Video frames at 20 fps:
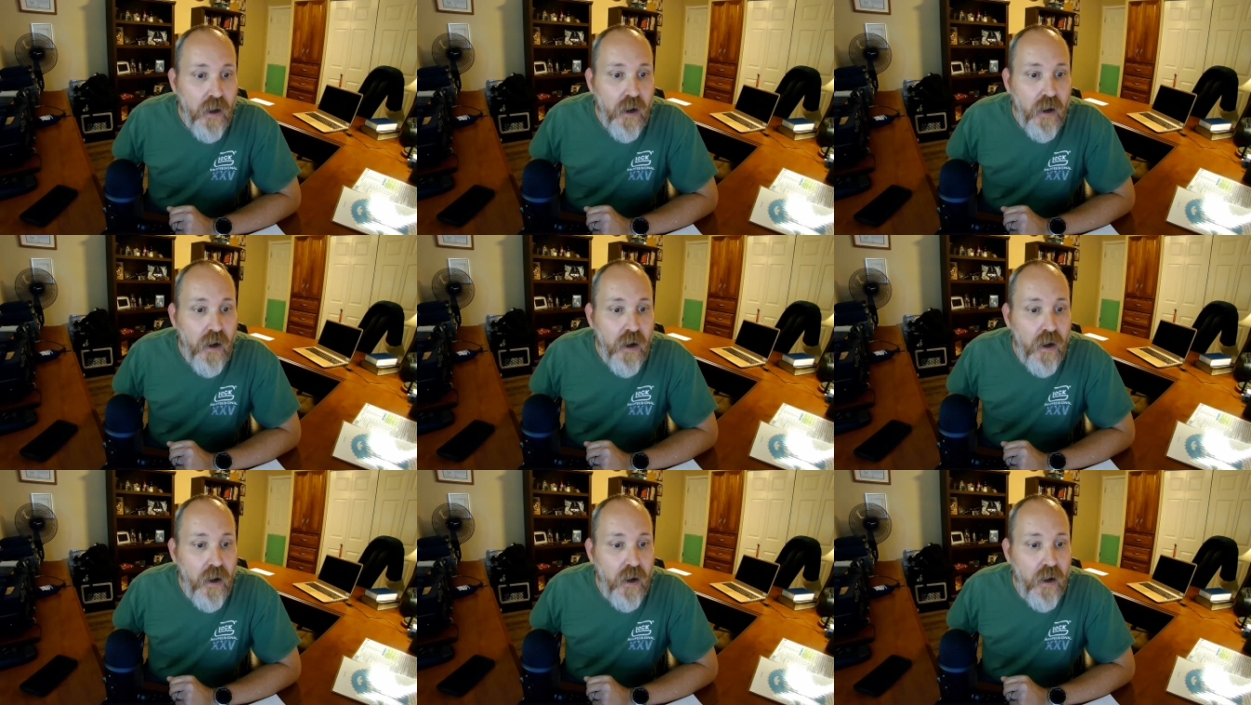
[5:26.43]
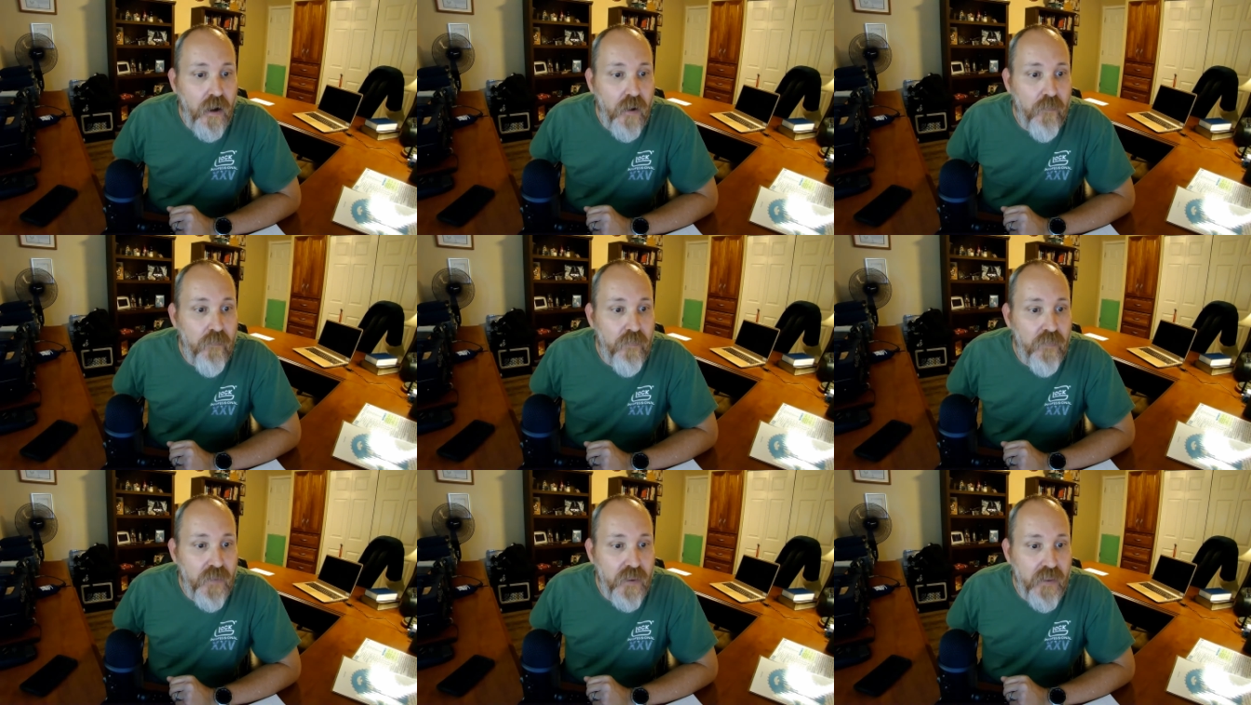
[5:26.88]

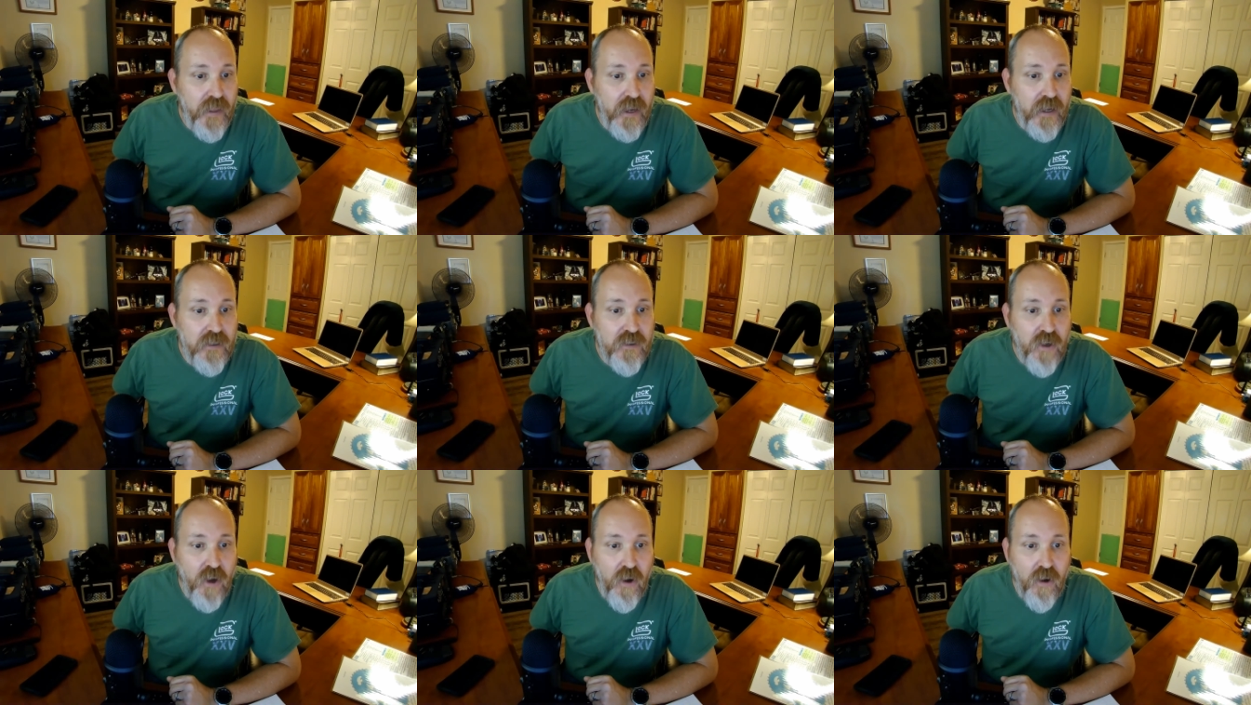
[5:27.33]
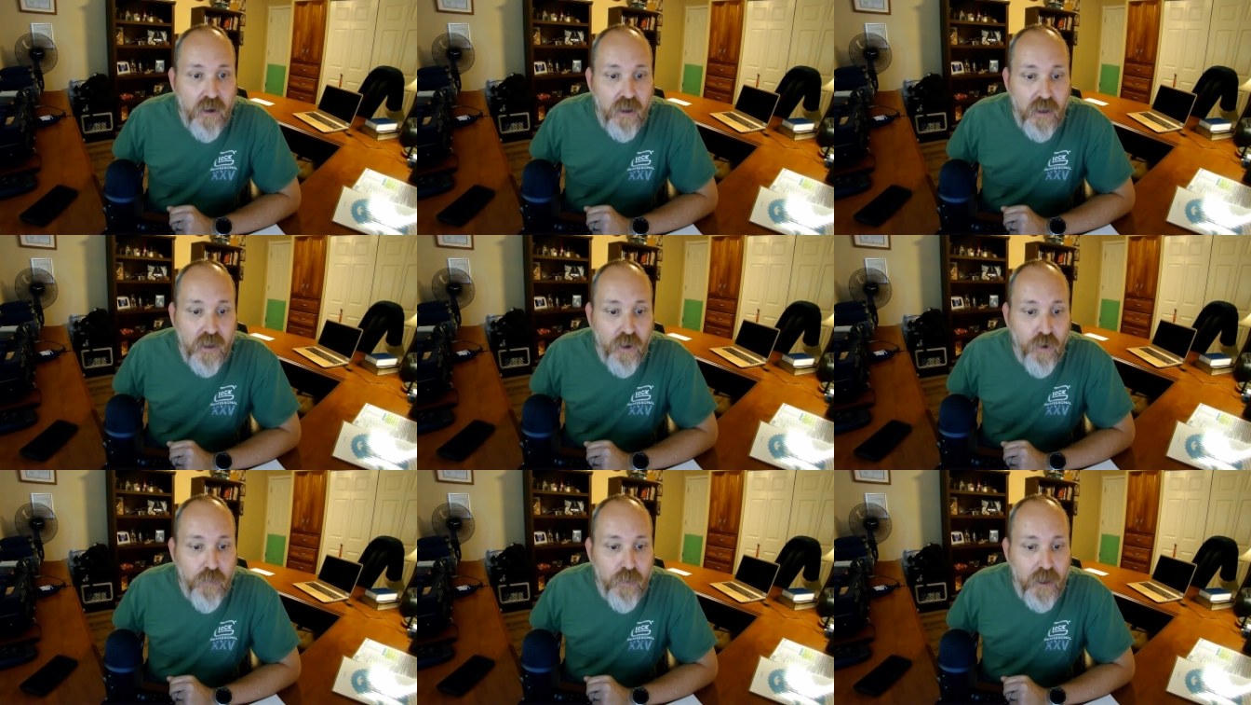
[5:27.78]
Um, they talk a
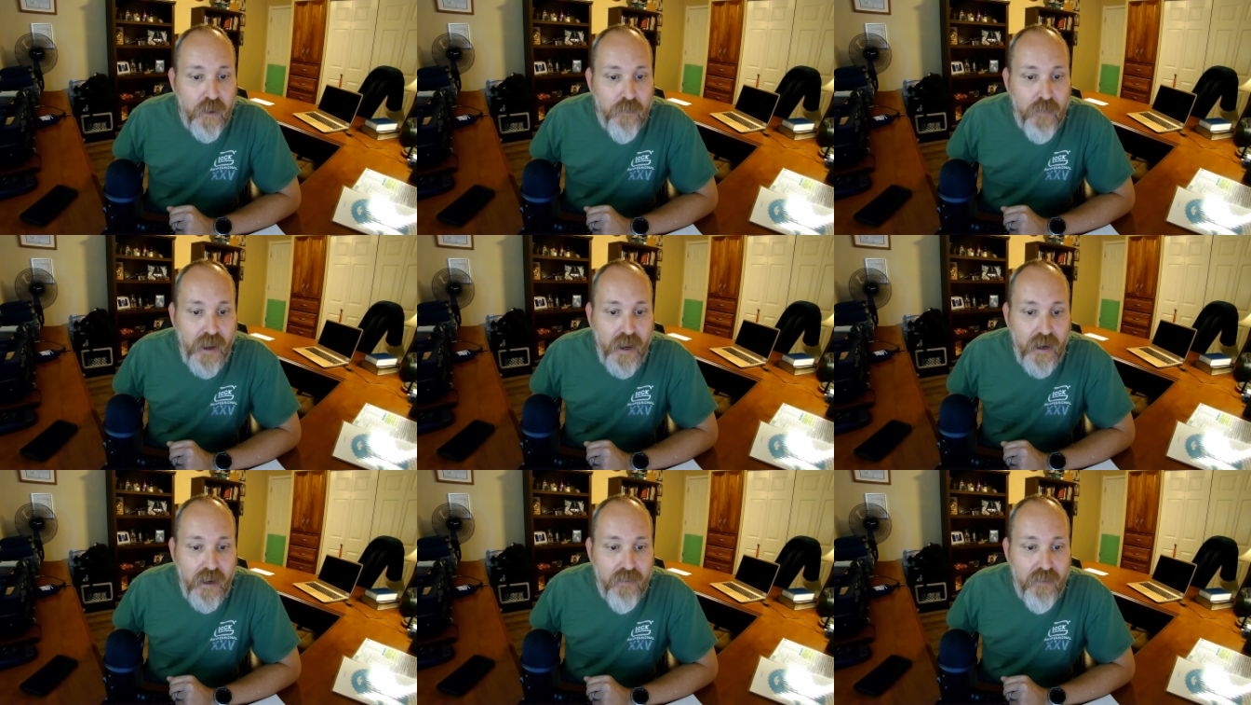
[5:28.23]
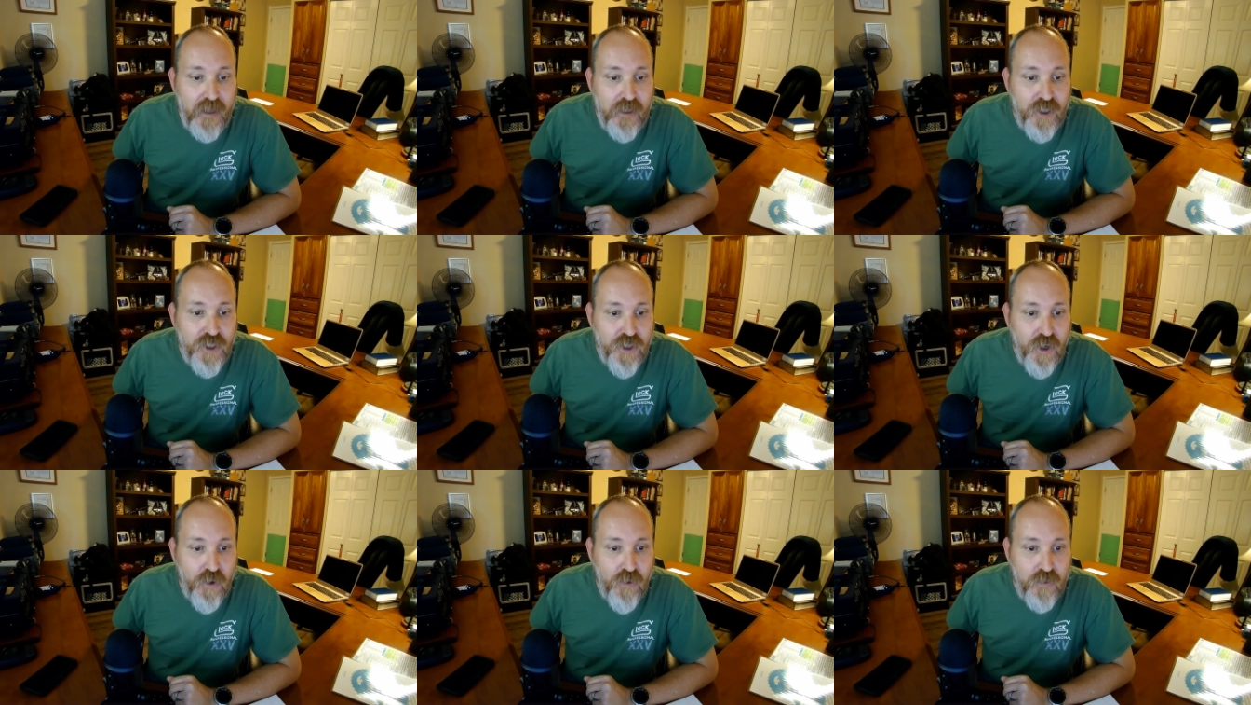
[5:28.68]
little bit about it. They
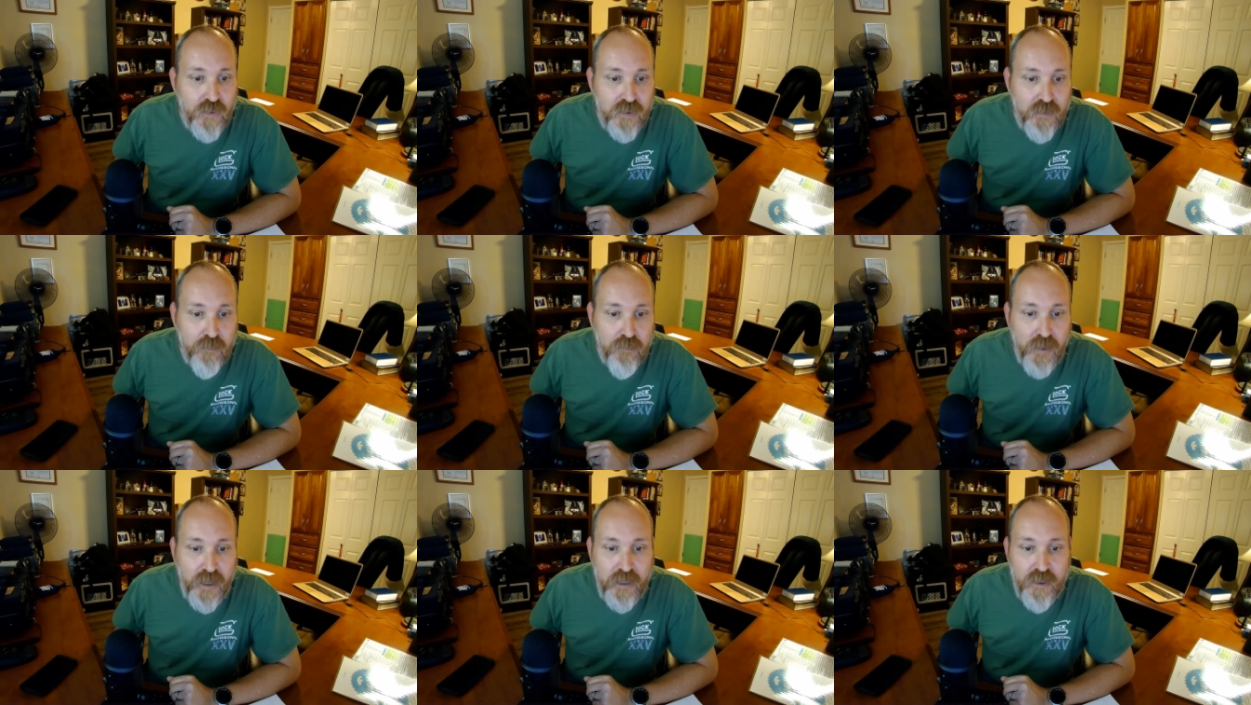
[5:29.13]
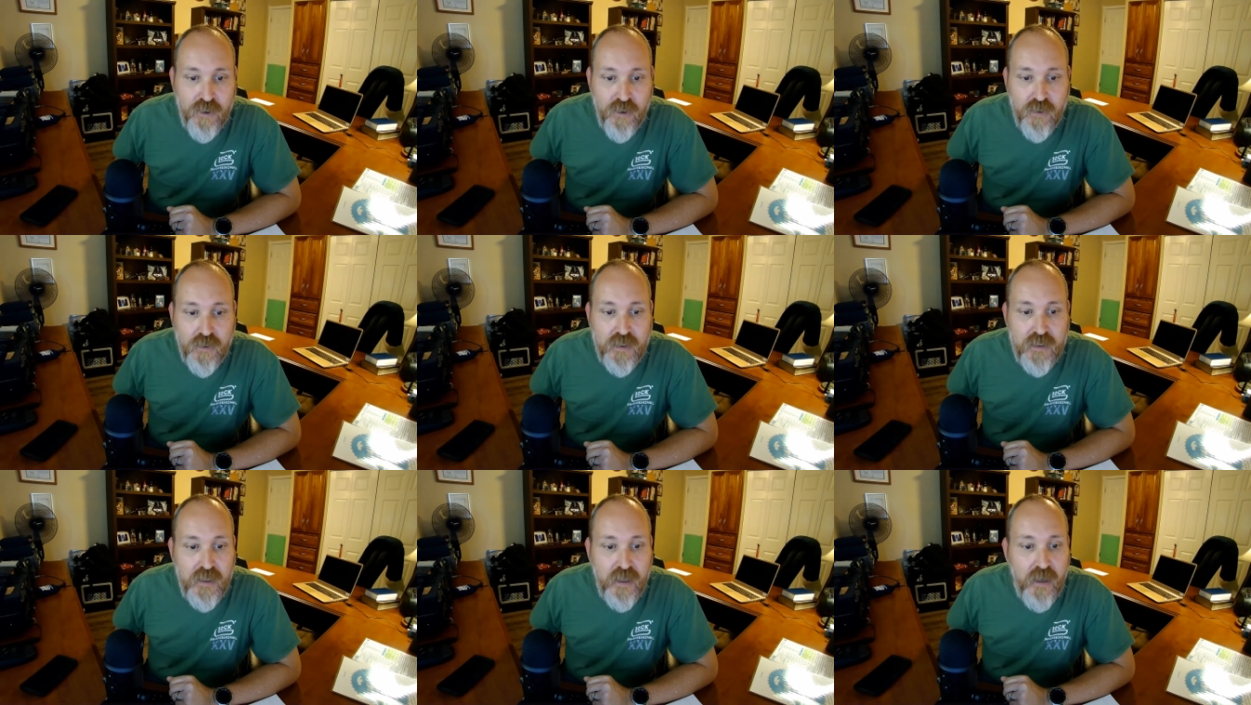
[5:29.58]
show some
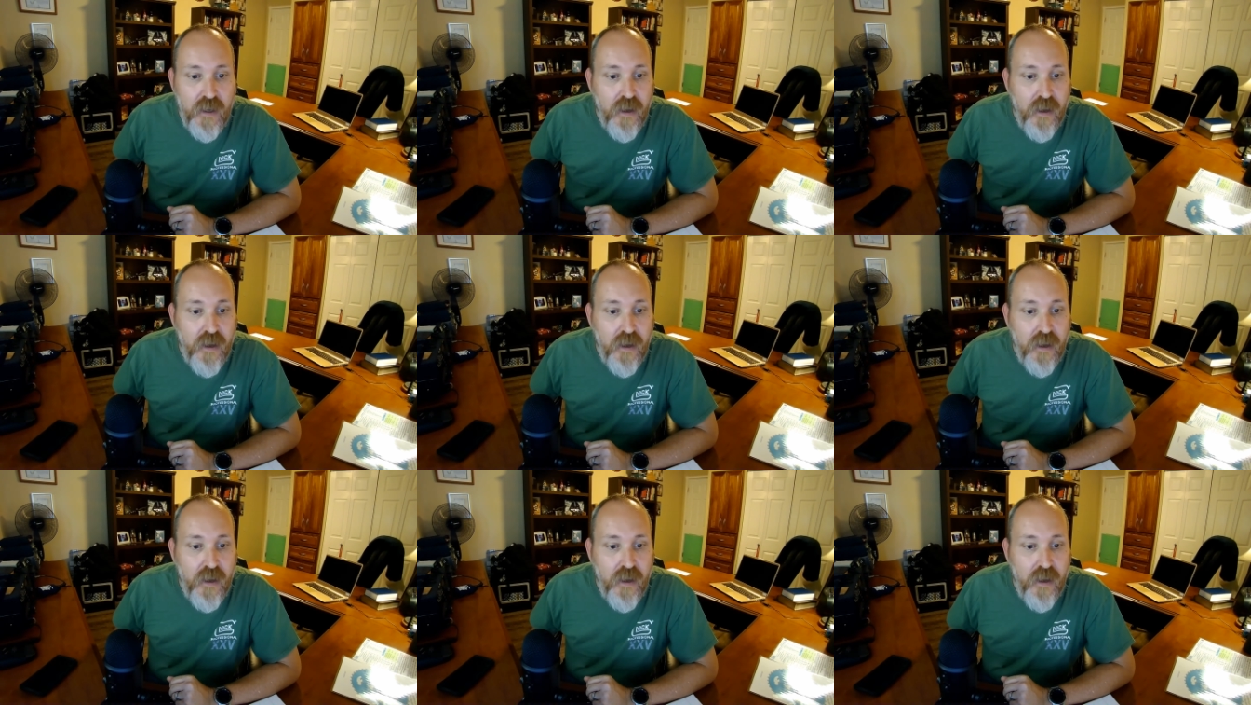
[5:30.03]
pictures.